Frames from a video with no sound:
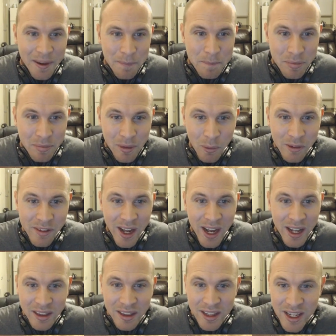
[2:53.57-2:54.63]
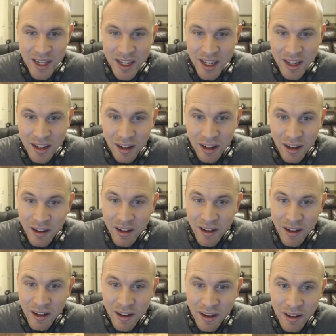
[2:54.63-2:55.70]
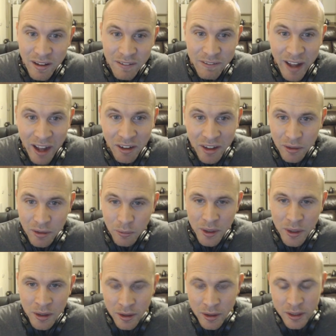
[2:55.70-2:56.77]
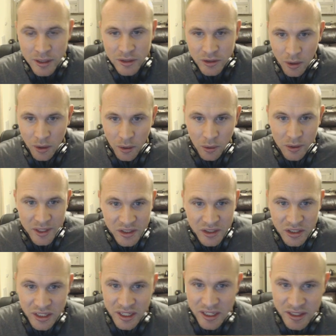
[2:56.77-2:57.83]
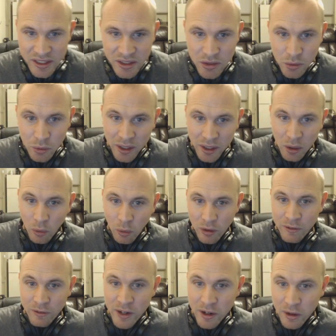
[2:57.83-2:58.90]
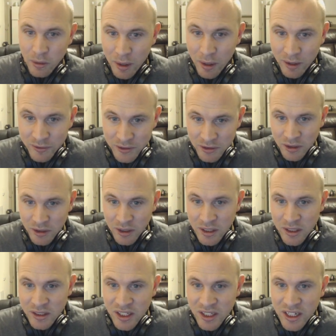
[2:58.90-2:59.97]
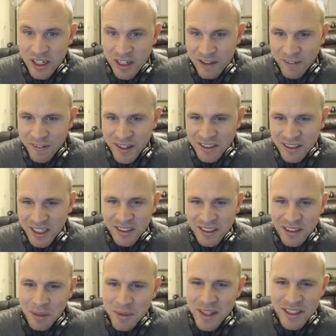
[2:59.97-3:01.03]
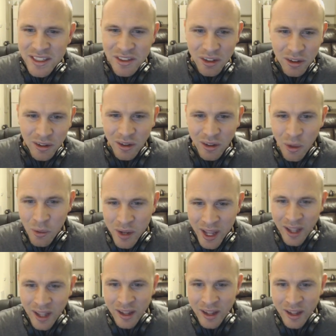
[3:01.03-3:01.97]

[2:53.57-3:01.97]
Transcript: We've got the Valiant one. So this is like Order of Hero buffs. City defense, yeah, some of these okay,